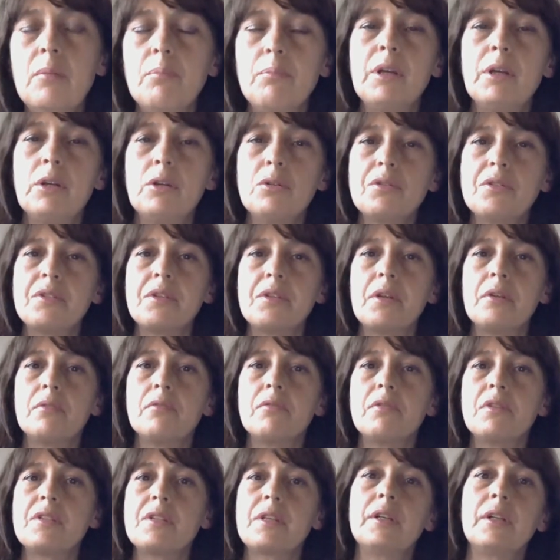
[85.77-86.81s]
because
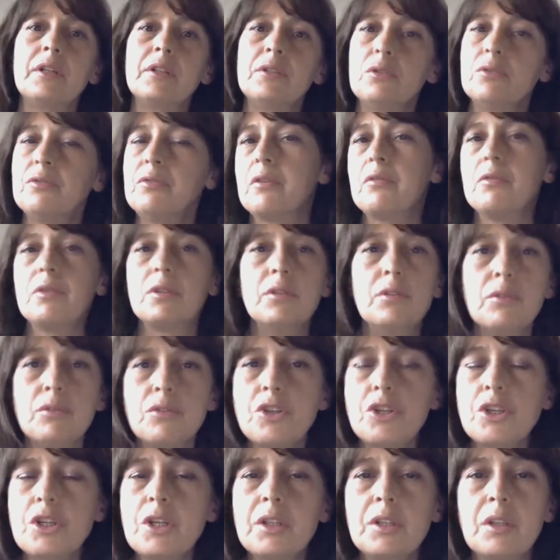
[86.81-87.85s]
there is kind of
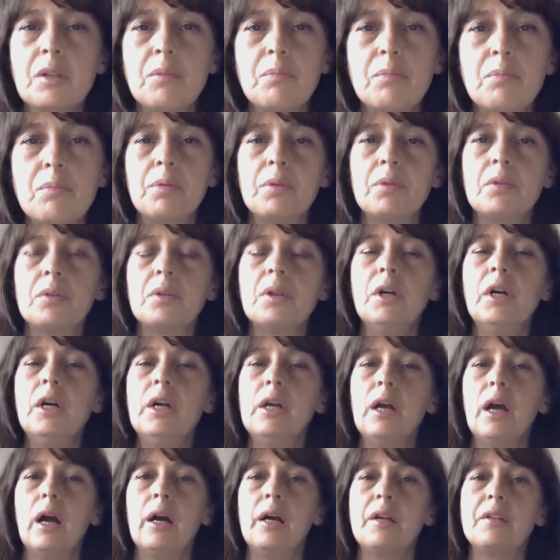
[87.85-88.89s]
revolution and people
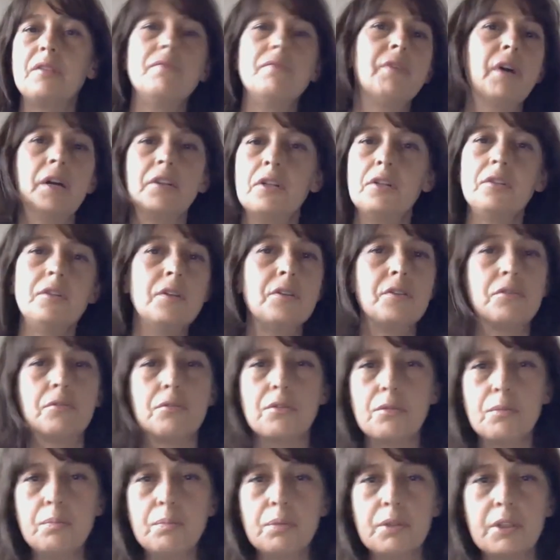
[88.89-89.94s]
are divided into
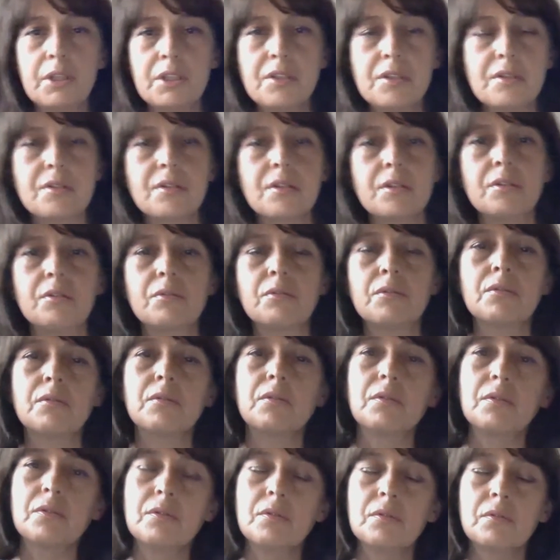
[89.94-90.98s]
two parties that
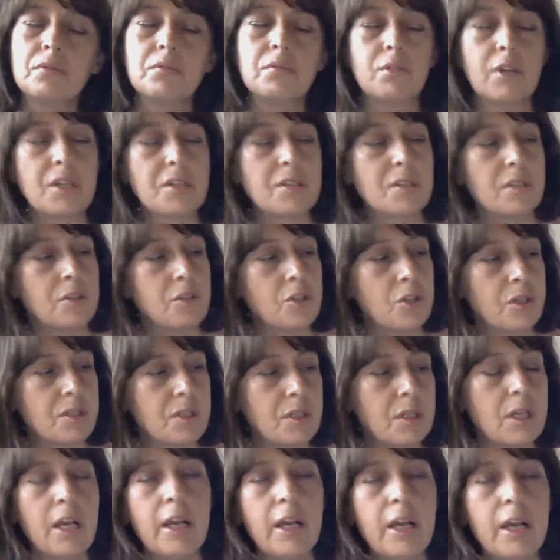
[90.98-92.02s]
don't trust each other.